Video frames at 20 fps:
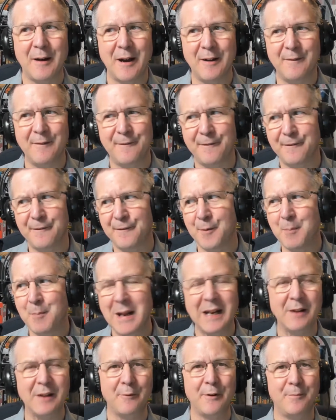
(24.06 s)

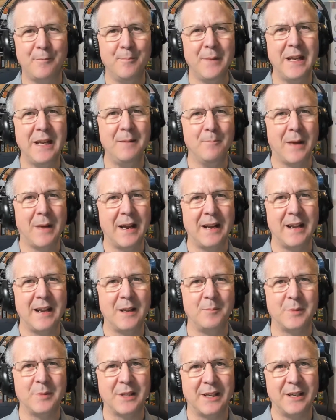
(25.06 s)
familiar with me, my
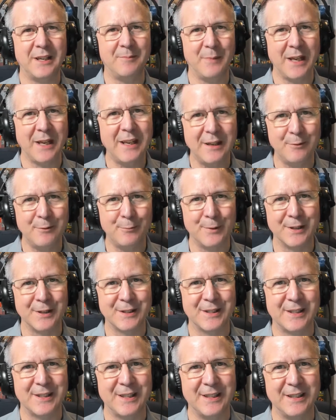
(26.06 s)
name's Ian
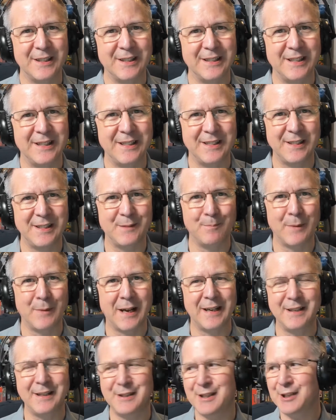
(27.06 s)
Wilson. This is
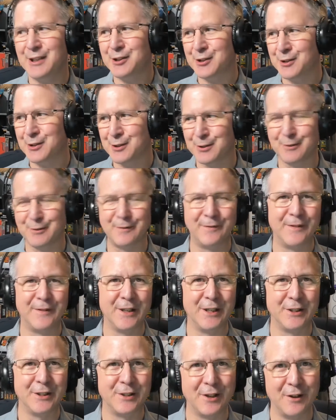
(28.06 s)
my digital
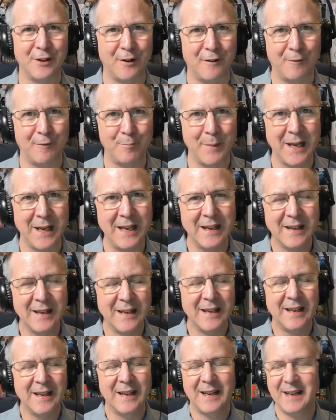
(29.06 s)
version of me,
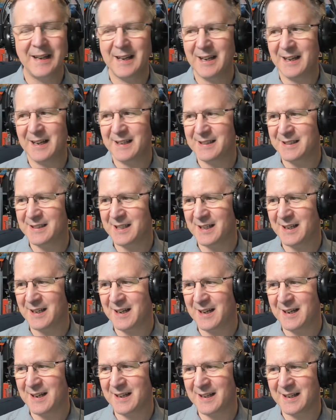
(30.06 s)
and
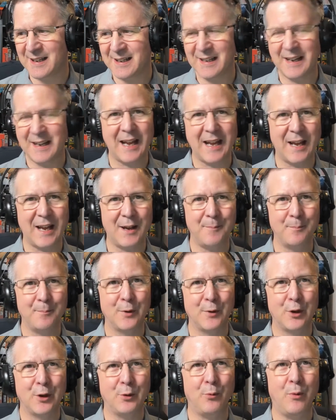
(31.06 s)
I
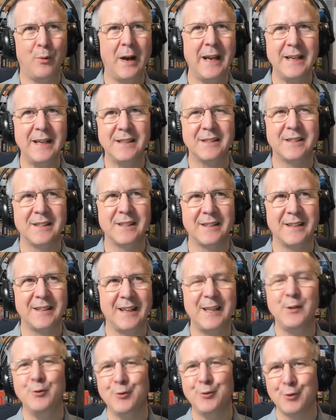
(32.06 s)
am quite
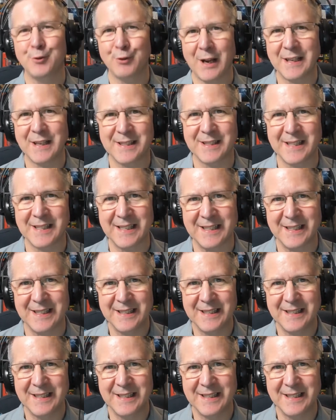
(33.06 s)
interested